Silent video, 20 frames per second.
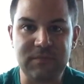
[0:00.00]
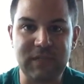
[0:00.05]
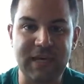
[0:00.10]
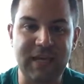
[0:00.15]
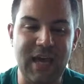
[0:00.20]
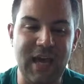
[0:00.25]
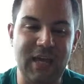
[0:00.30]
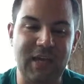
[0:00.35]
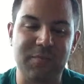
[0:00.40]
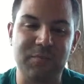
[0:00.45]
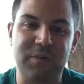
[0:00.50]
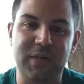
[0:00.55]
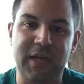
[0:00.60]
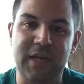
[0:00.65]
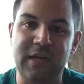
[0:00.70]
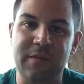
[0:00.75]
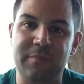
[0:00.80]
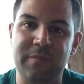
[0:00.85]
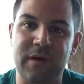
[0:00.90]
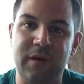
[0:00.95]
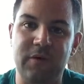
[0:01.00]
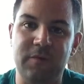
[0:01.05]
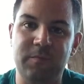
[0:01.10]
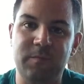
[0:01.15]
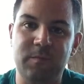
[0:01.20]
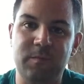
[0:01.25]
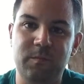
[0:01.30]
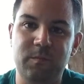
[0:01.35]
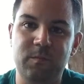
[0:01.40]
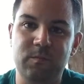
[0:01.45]
I can't complain about
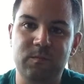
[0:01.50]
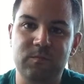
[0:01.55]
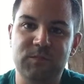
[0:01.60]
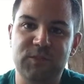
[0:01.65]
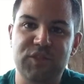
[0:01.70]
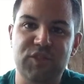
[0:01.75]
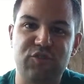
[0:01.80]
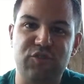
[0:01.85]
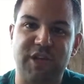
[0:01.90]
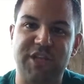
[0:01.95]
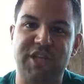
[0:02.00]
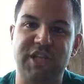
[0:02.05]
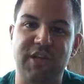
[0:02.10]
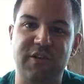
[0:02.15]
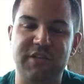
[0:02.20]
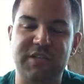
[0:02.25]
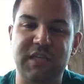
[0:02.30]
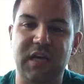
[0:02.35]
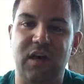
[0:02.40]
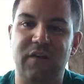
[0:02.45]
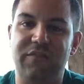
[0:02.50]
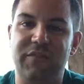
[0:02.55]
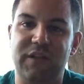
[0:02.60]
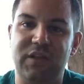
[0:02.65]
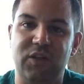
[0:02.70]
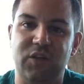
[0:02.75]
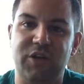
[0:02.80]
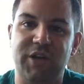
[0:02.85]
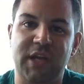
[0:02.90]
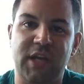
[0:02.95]
stretching yourself
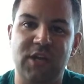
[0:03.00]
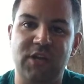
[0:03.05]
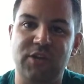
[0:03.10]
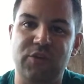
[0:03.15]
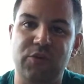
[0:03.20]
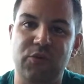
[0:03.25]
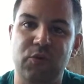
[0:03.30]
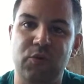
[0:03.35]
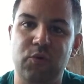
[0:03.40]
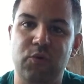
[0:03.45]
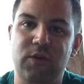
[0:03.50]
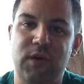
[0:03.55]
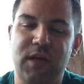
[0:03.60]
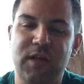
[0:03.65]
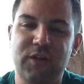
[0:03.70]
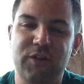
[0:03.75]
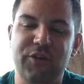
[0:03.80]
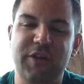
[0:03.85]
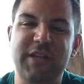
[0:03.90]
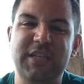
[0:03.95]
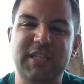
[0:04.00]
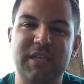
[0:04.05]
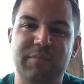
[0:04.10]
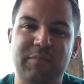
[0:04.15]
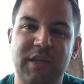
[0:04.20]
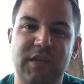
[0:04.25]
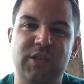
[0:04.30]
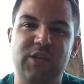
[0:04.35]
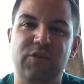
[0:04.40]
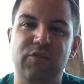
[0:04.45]
and learning
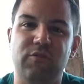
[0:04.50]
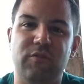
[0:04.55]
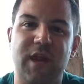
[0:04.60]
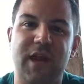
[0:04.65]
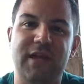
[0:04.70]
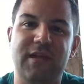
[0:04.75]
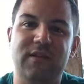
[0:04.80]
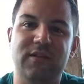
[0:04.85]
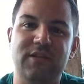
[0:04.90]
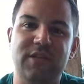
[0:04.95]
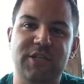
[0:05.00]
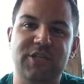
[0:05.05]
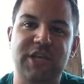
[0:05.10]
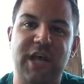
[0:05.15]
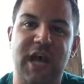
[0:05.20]
something new, right? It